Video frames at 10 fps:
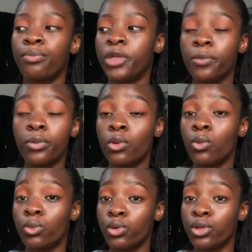
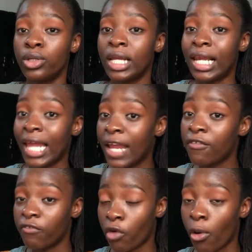people would
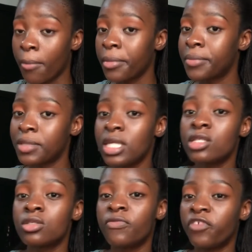learn from.
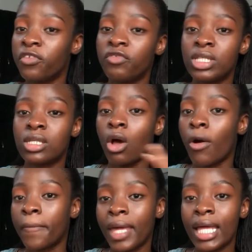Please feel free to
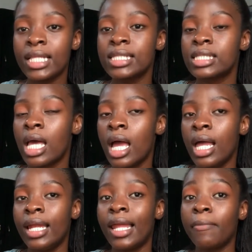comment.
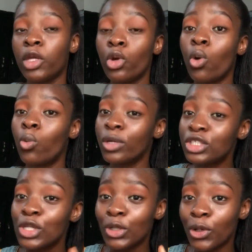Let me know
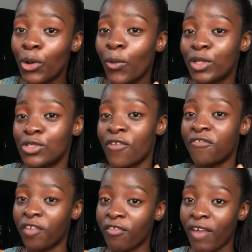which look was your
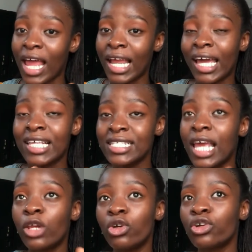favorite. Like I
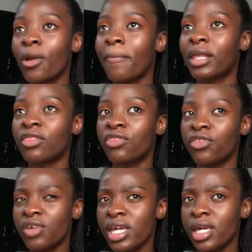said, look number
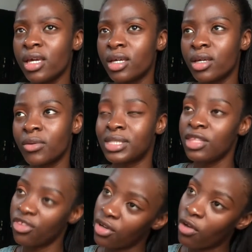3, is
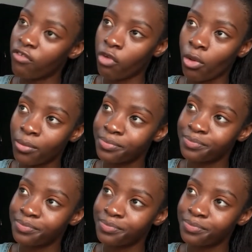it 3 or 4?